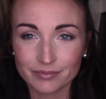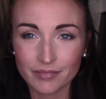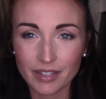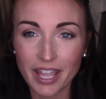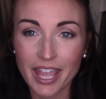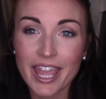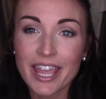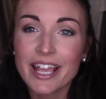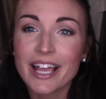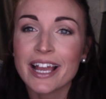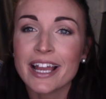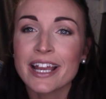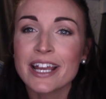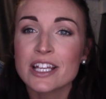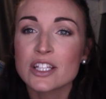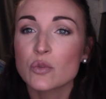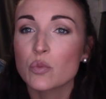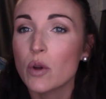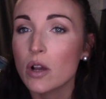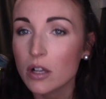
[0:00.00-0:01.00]
Hey
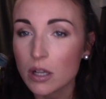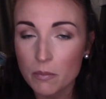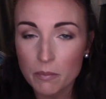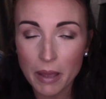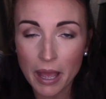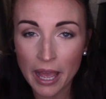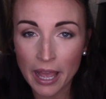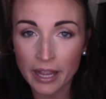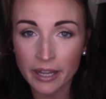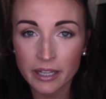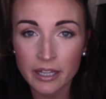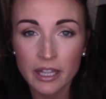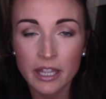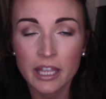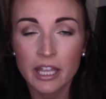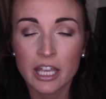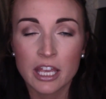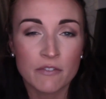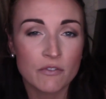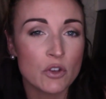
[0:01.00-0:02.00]
guys, welcome back.
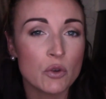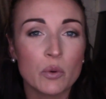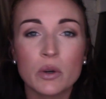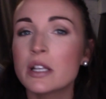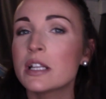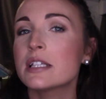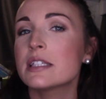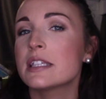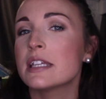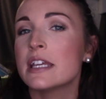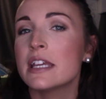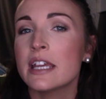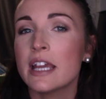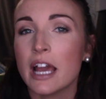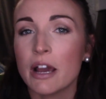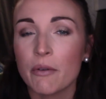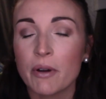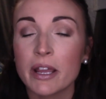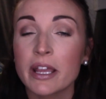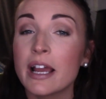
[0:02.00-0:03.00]
If you want to see
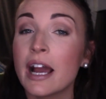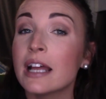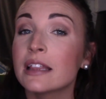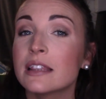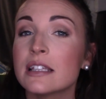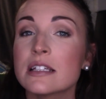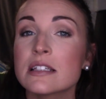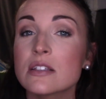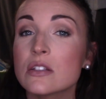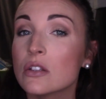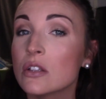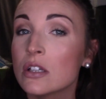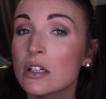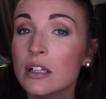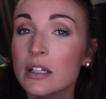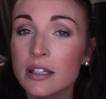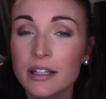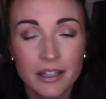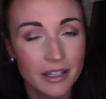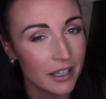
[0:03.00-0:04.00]
how I got this
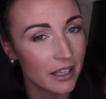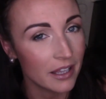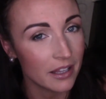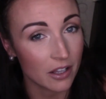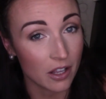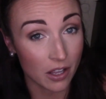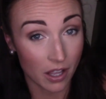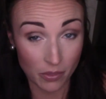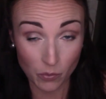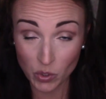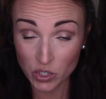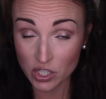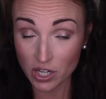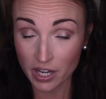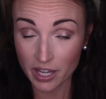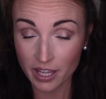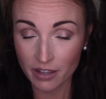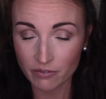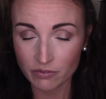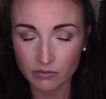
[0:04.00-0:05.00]
look, which
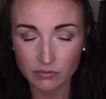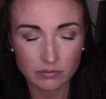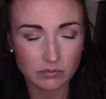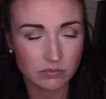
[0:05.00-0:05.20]
I have